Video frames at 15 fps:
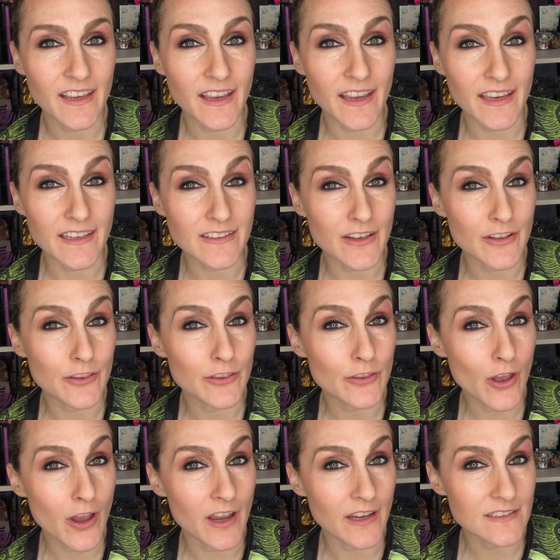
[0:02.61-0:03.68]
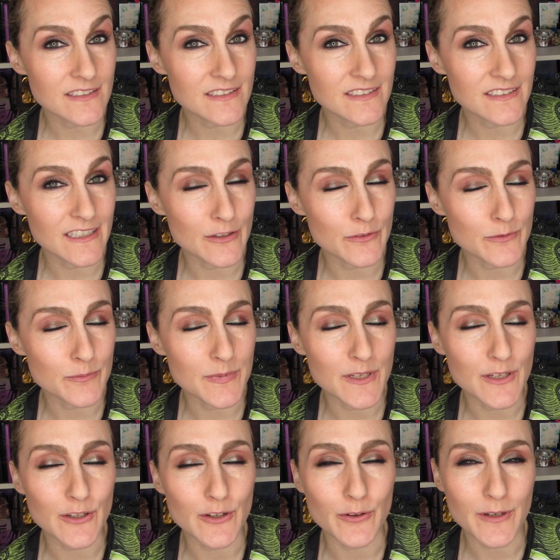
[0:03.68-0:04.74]
and I thought it would be
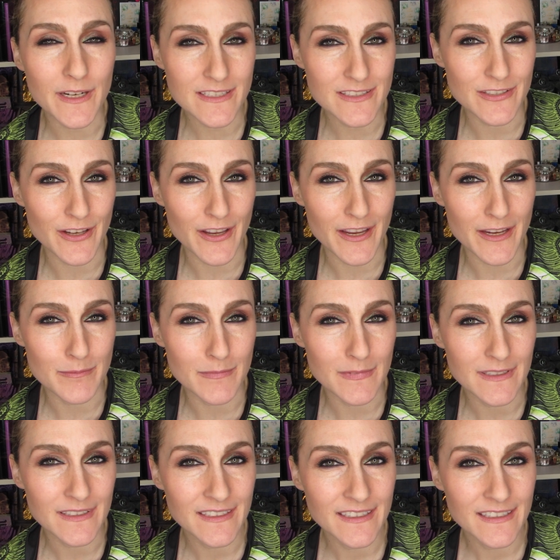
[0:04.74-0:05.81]
a great time